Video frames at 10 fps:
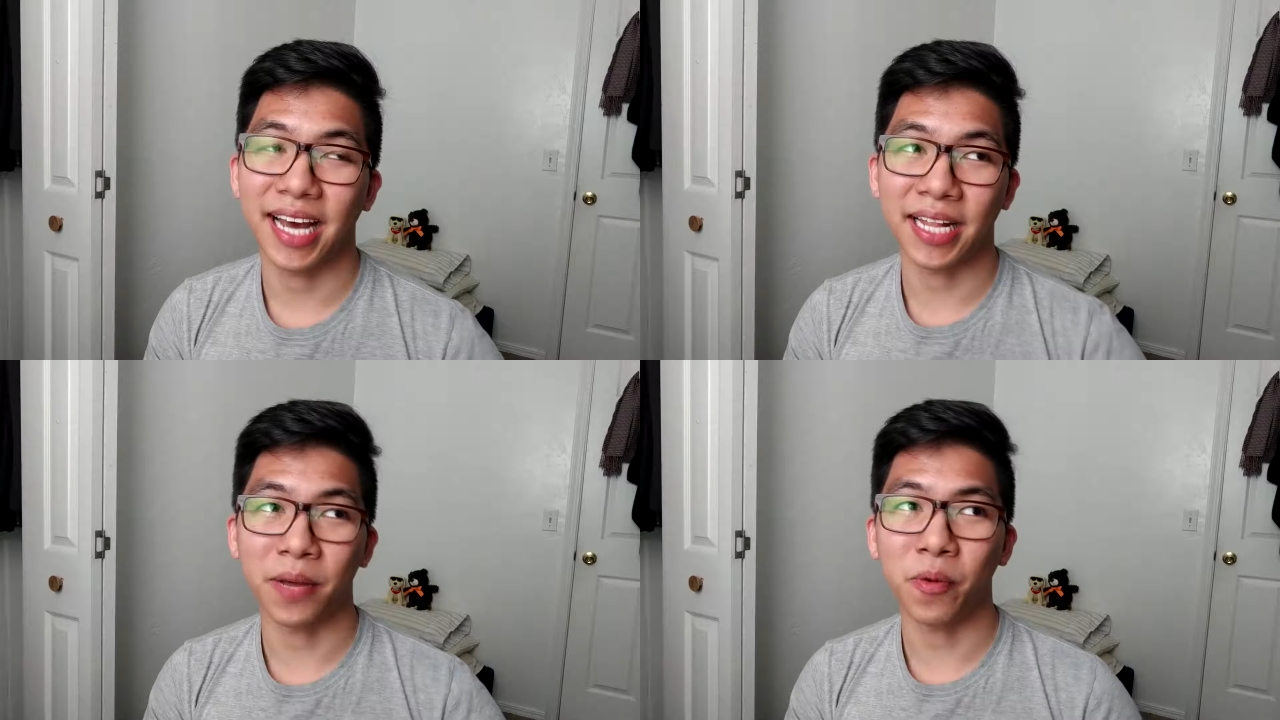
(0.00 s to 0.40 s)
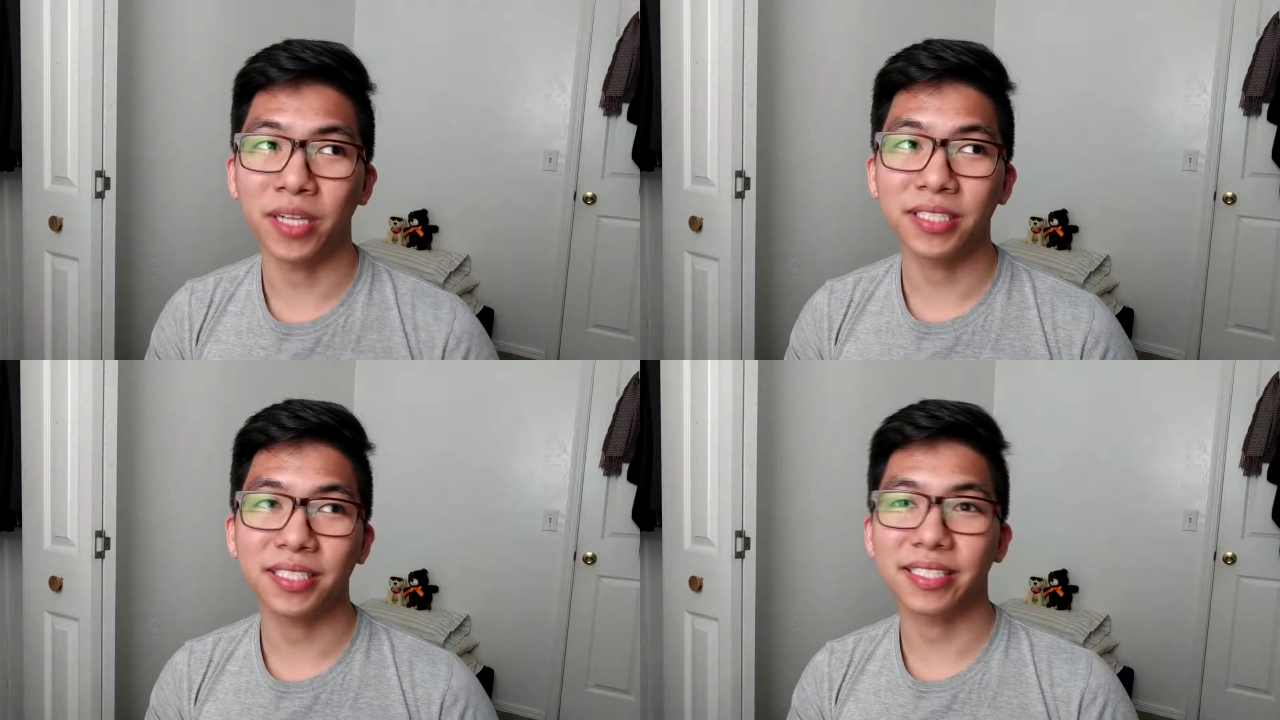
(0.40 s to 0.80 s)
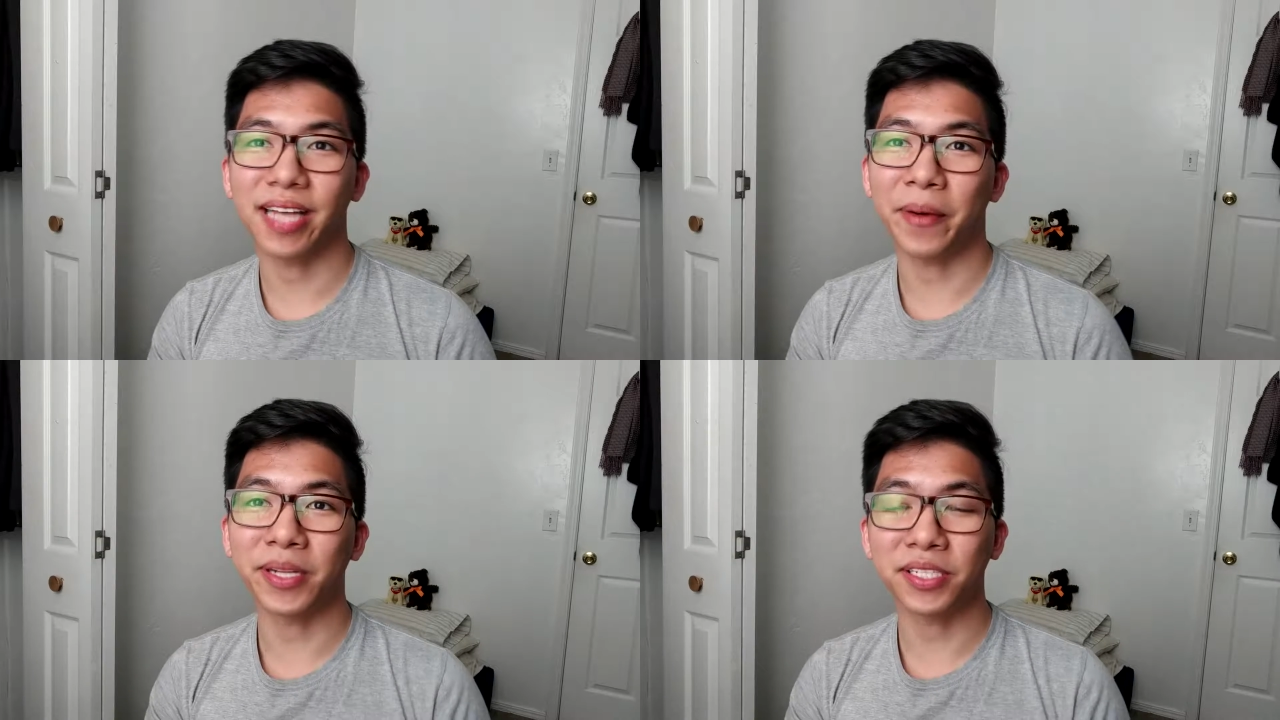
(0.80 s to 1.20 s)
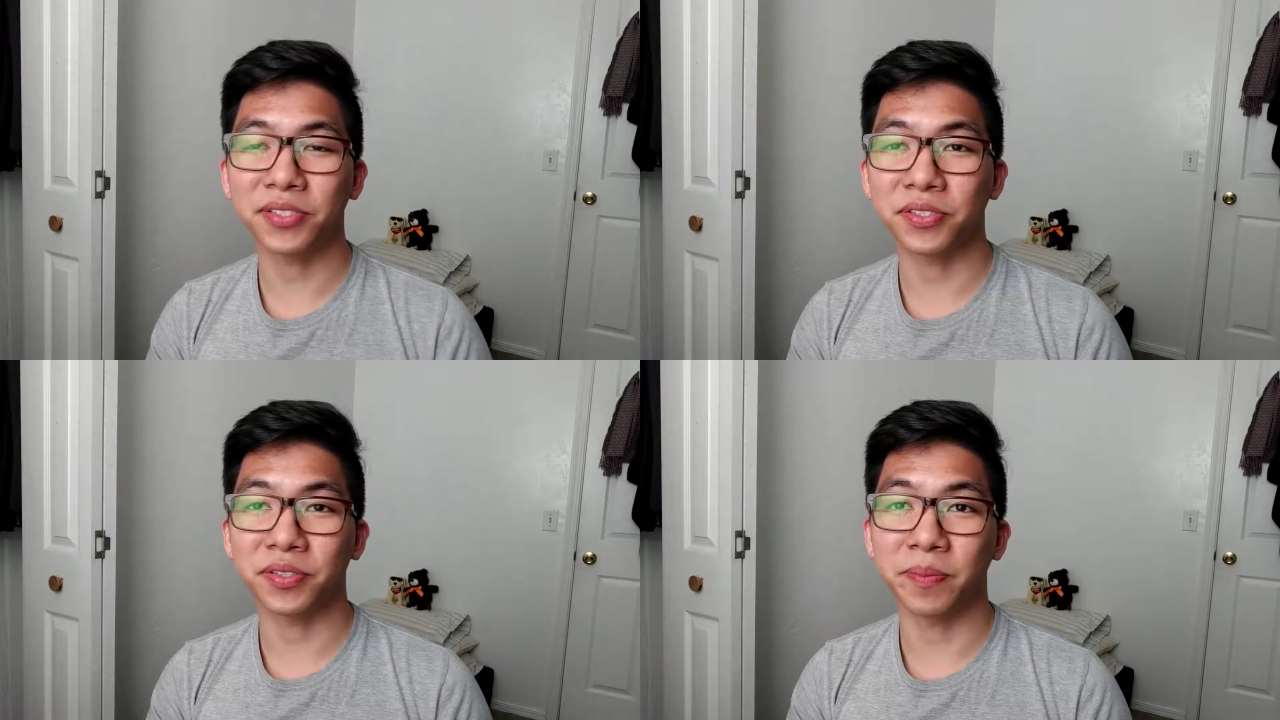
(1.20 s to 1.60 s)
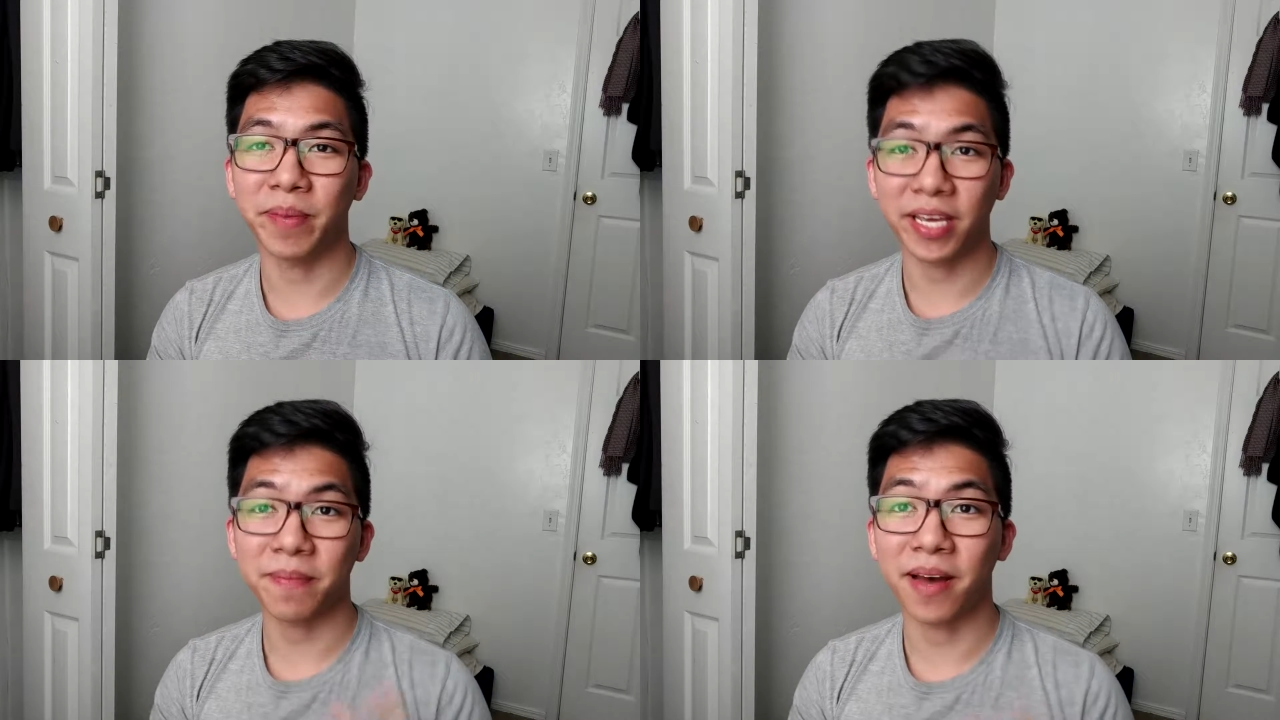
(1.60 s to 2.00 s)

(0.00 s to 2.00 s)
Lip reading: And I wanted to make him